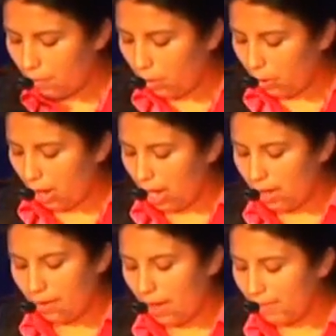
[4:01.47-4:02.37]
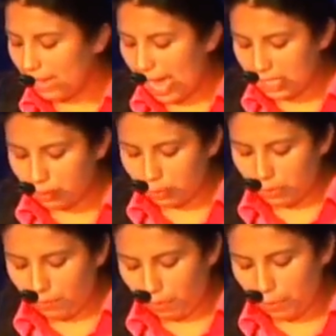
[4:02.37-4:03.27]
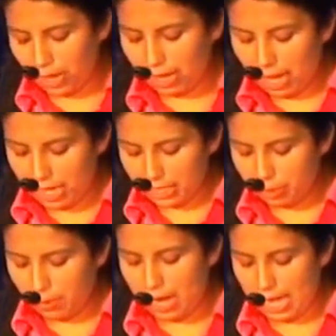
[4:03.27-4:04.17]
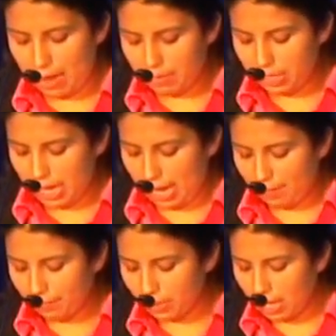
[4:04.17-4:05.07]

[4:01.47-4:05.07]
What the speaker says: of class for me got to where I am today.